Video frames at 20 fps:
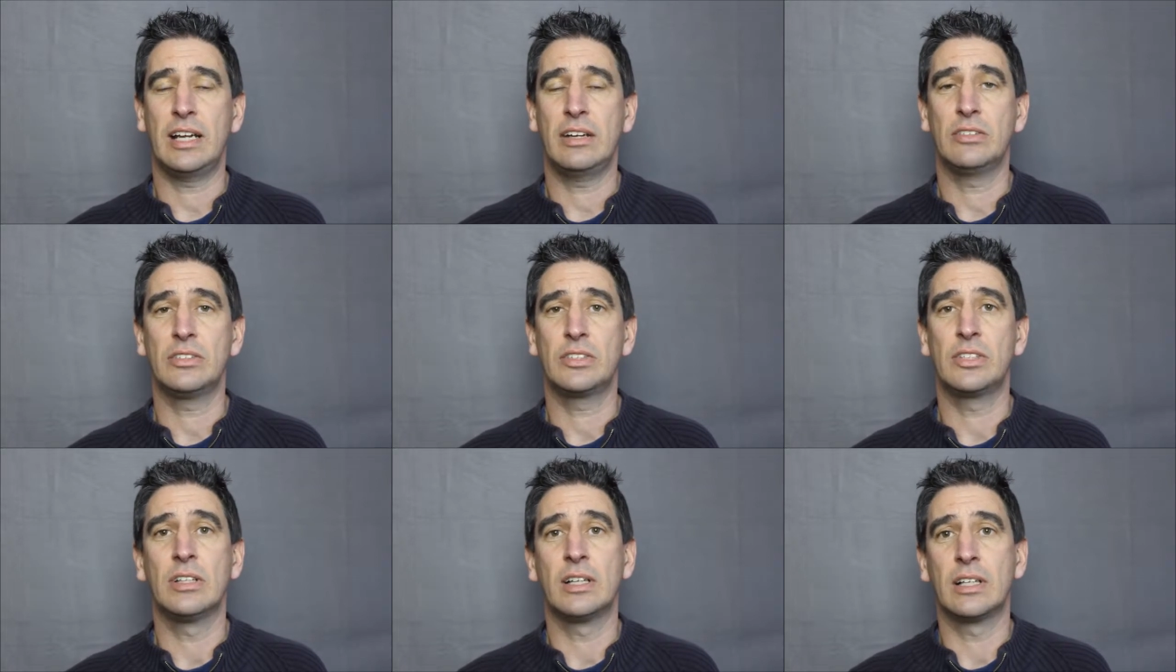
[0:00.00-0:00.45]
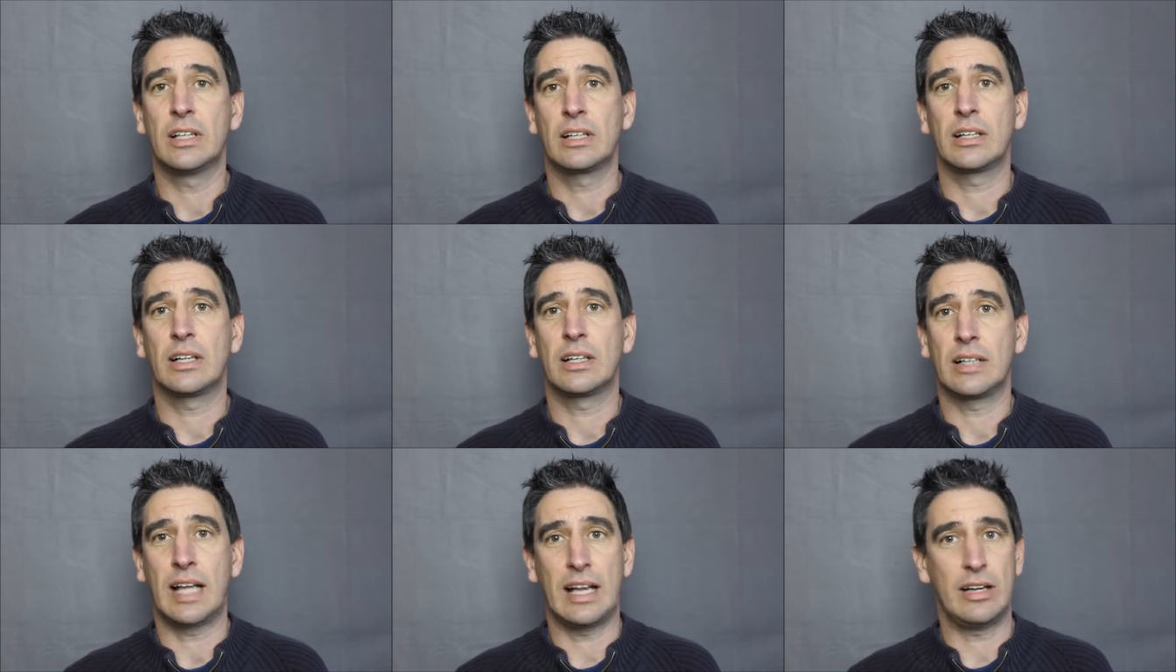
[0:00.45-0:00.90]
out
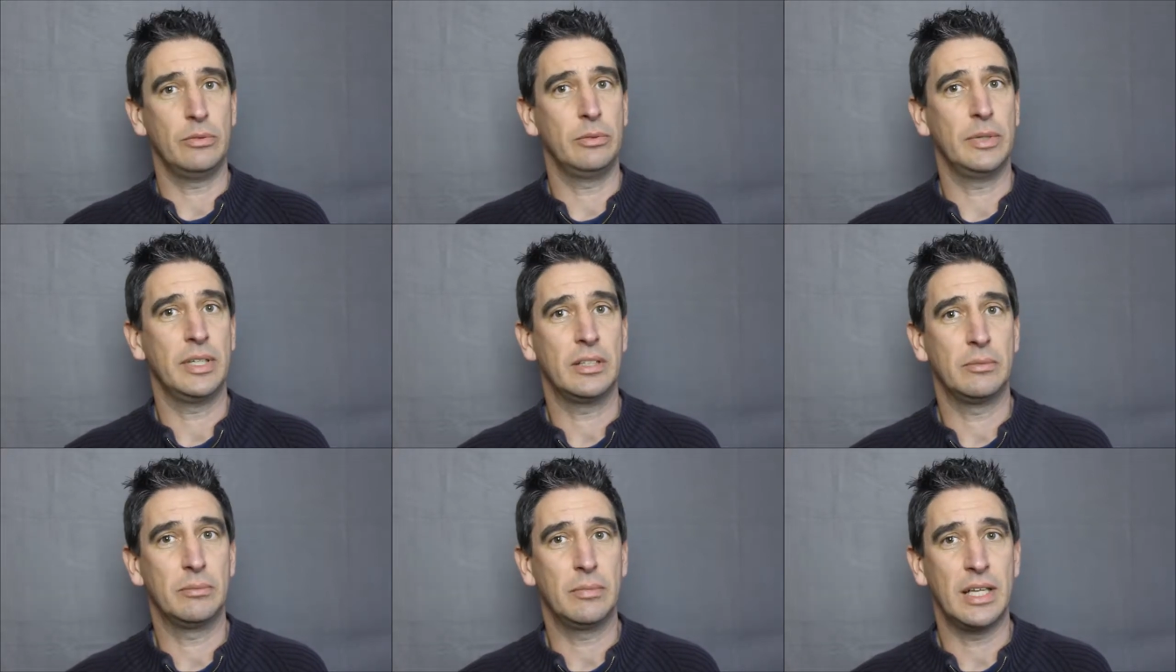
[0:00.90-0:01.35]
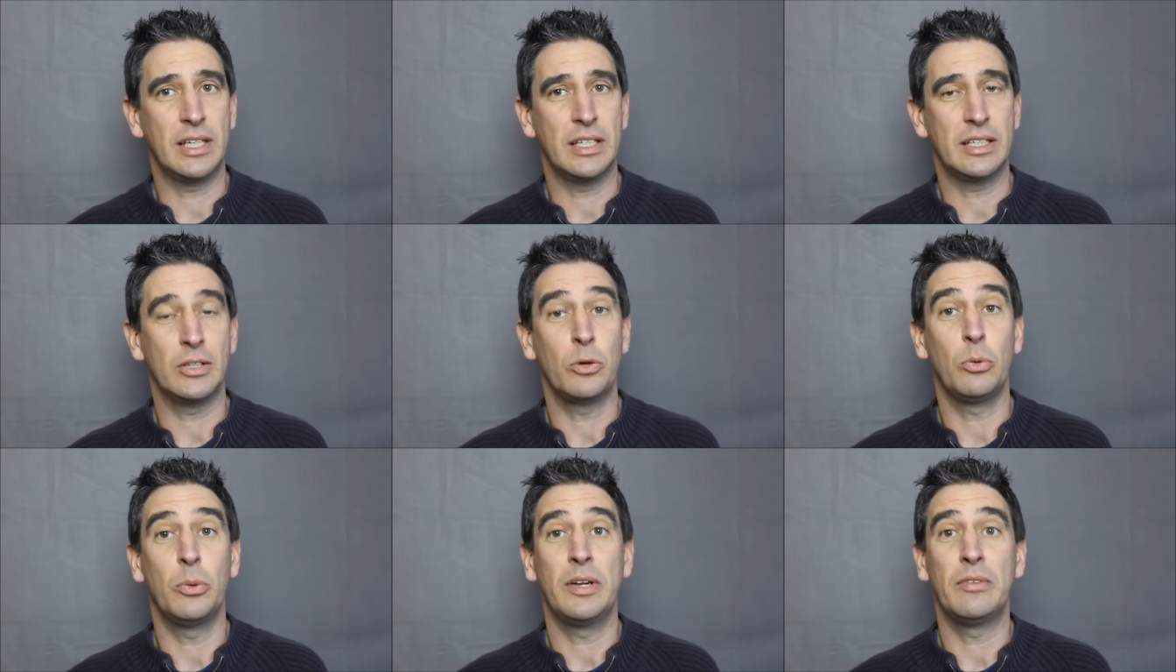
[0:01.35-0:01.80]
how we can make
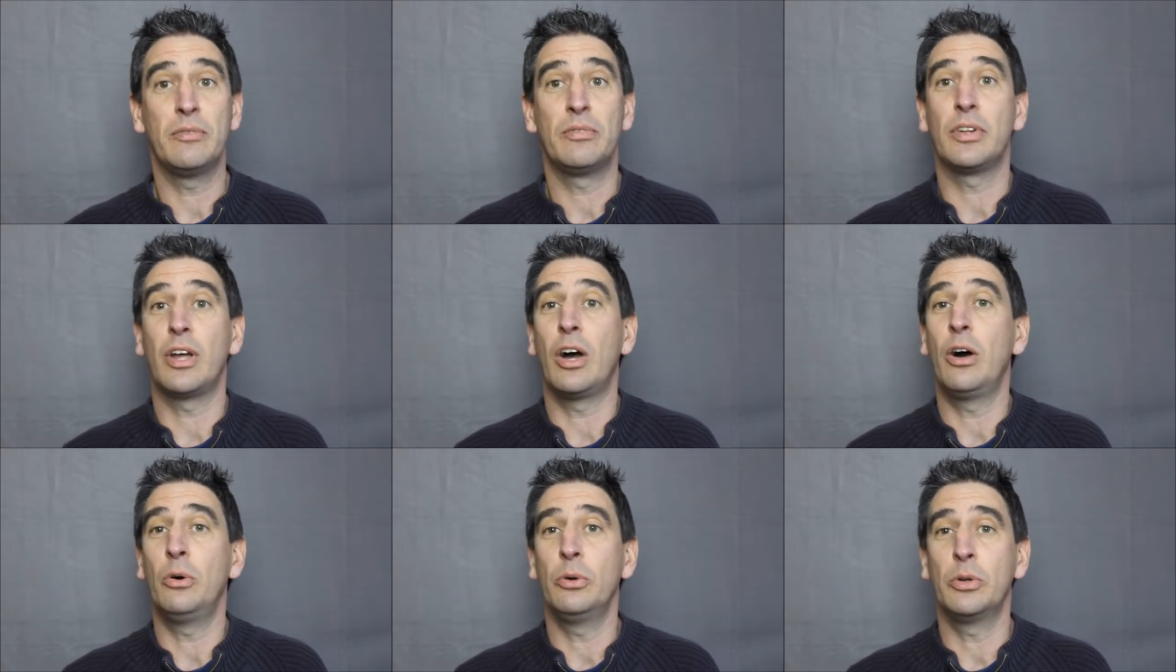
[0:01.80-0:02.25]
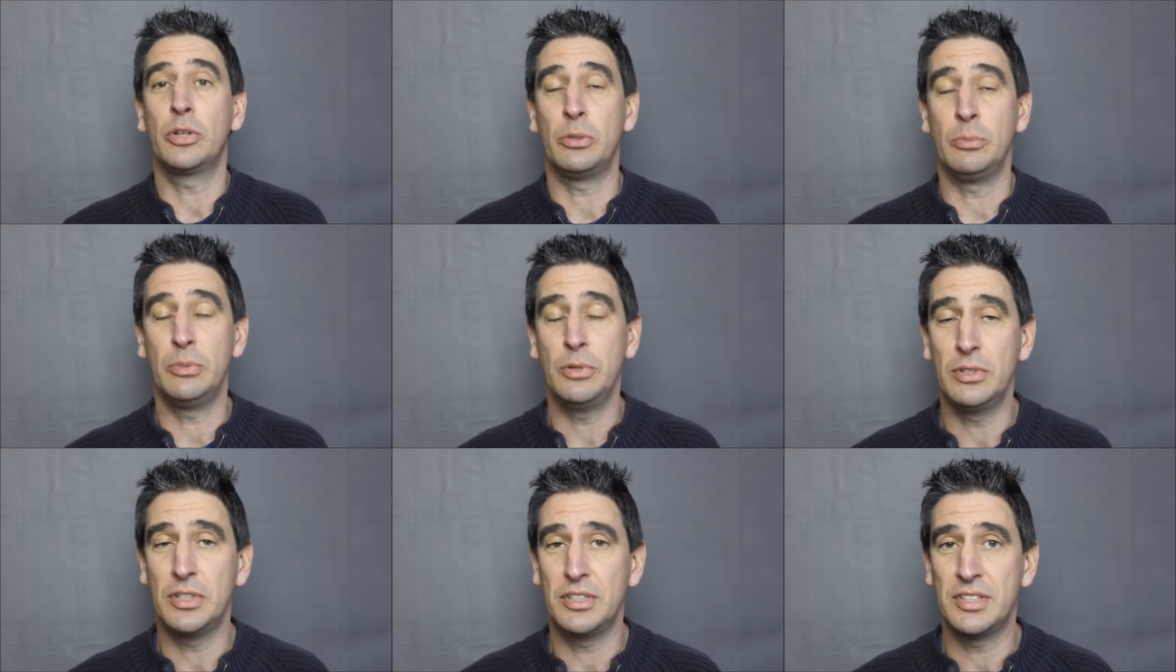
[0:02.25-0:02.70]
it a win for the whole
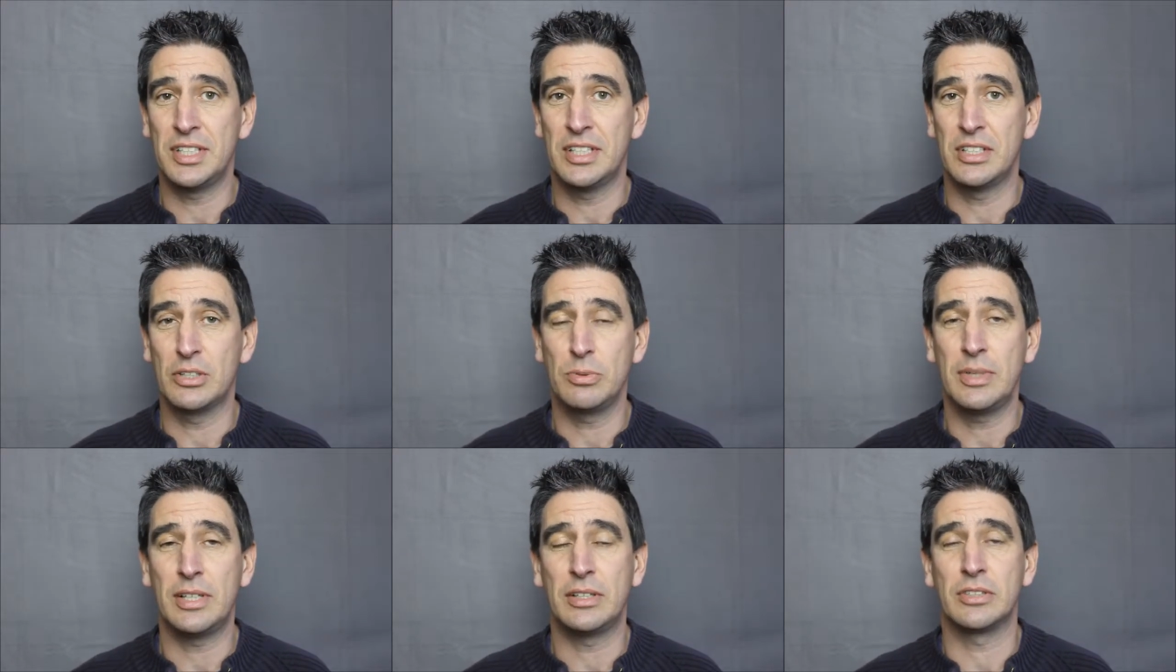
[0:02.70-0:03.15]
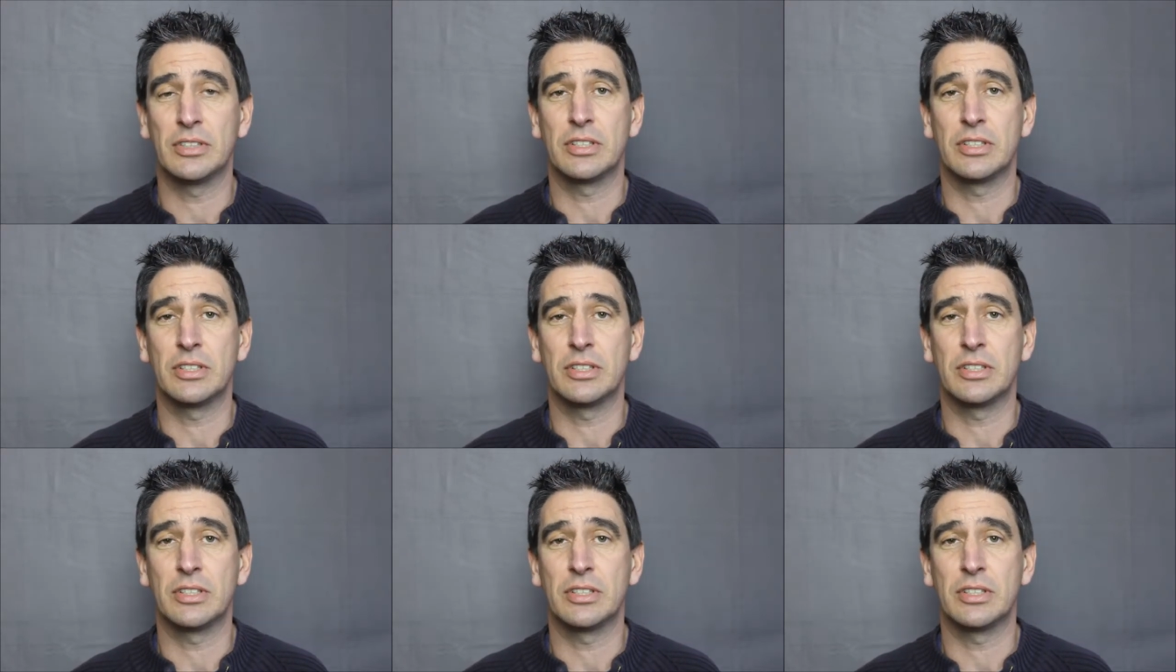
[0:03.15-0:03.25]
community as well.